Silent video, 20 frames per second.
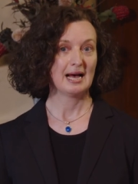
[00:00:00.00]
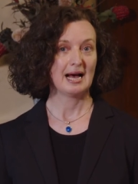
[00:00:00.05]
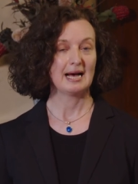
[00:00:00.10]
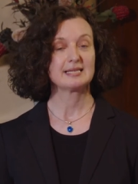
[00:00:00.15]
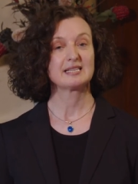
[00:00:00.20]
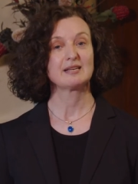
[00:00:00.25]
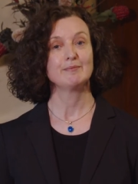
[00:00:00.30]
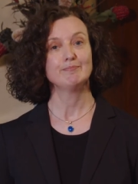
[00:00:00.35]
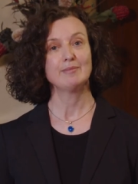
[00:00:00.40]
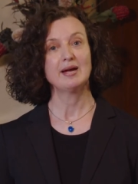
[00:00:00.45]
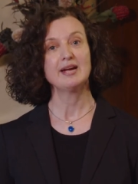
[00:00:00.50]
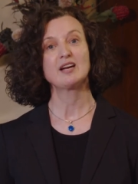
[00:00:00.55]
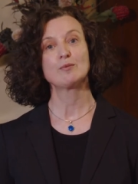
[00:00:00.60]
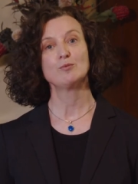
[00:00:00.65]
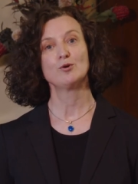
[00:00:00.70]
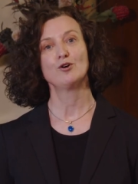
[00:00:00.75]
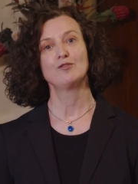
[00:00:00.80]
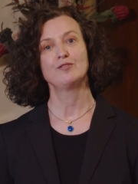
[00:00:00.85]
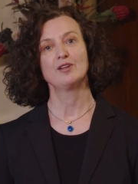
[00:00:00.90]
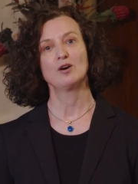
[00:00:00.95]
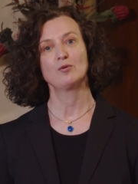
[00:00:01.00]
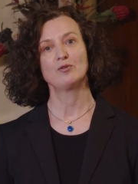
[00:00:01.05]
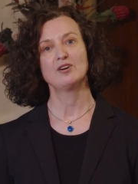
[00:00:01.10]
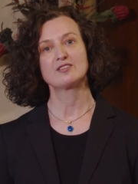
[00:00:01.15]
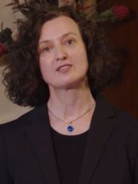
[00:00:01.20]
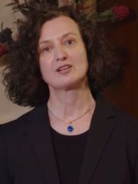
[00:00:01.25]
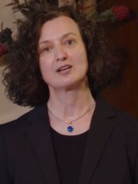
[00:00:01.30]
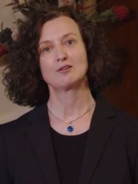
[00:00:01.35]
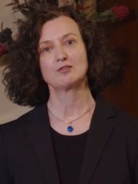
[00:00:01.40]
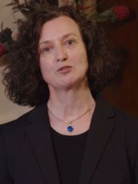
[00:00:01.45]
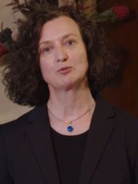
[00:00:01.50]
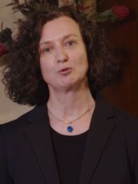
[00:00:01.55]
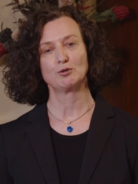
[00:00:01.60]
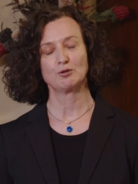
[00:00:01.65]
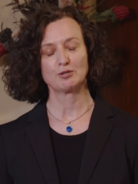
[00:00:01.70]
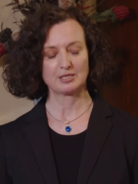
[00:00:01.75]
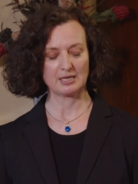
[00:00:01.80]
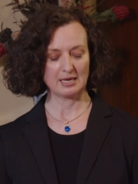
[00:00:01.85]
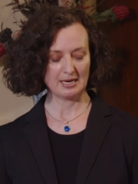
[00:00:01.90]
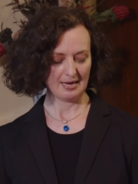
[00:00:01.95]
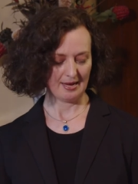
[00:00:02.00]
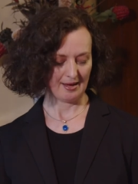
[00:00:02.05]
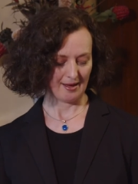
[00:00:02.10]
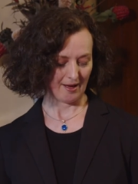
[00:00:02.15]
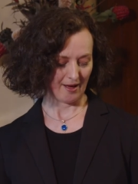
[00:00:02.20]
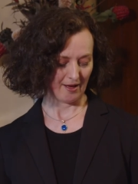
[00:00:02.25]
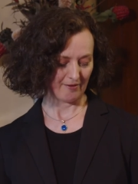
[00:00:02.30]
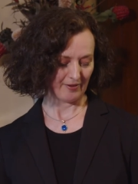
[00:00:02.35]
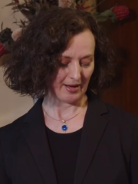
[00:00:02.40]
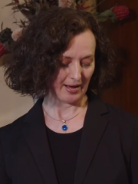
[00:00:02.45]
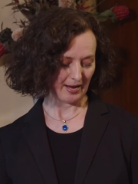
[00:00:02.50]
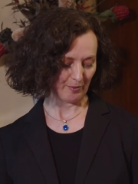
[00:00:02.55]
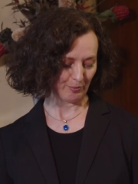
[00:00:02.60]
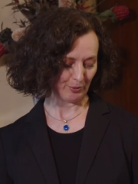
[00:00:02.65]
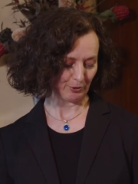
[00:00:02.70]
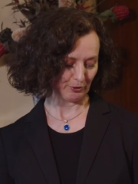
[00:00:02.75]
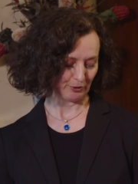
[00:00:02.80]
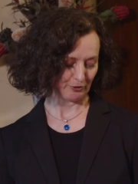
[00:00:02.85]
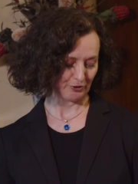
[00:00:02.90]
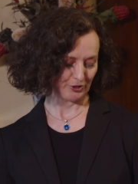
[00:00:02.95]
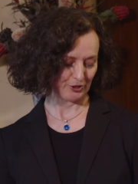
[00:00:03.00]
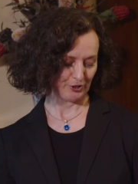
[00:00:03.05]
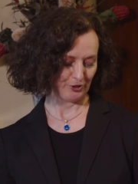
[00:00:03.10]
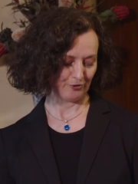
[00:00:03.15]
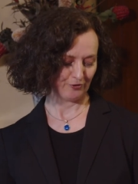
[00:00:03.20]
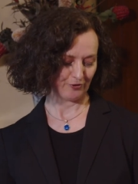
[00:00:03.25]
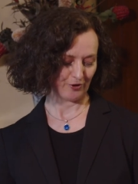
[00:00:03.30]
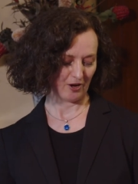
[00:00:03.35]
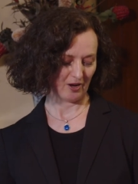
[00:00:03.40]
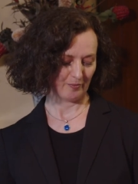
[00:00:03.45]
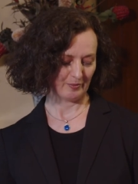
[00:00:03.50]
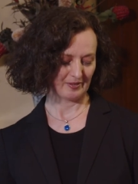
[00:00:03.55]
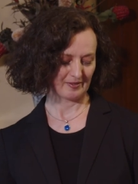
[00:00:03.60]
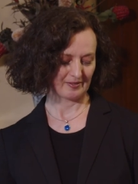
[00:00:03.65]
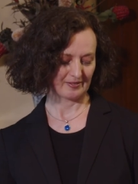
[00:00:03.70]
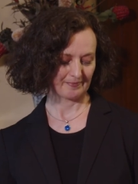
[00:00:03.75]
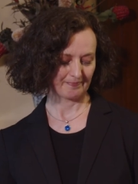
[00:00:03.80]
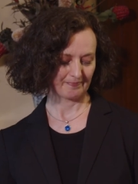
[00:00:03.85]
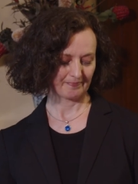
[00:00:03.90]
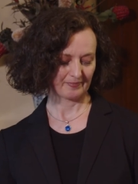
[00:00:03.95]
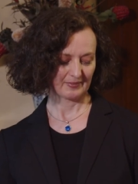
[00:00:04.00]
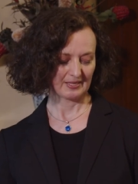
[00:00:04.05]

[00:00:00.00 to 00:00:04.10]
and to make more of that recycled water available to farmers.